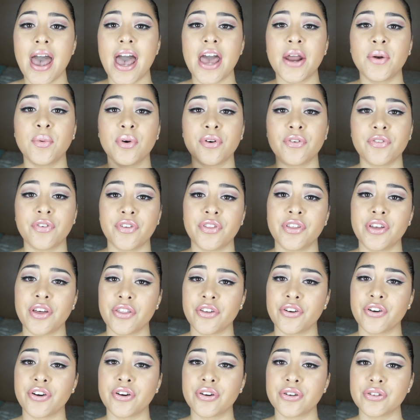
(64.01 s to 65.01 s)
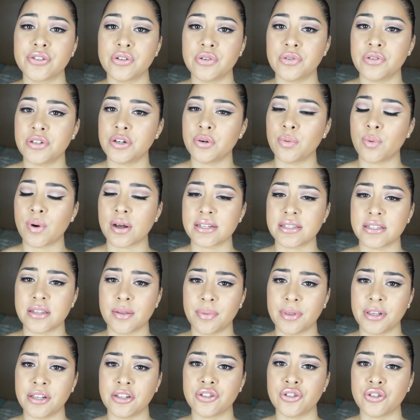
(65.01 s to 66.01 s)
and one for the other girls who didn't want
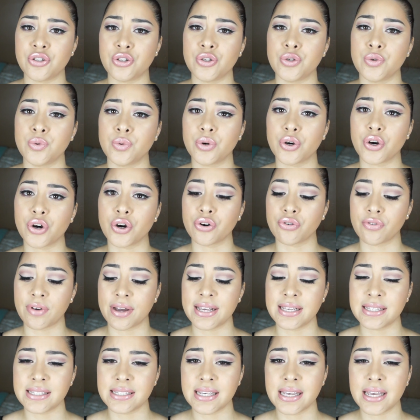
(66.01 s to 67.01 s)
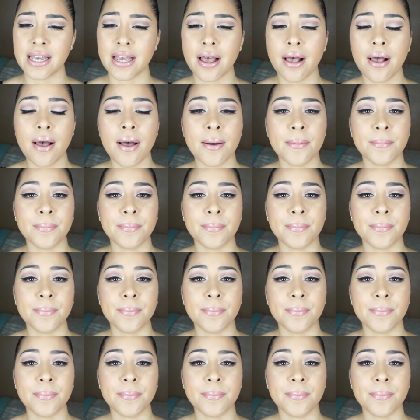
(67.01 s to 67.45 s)
something too crazy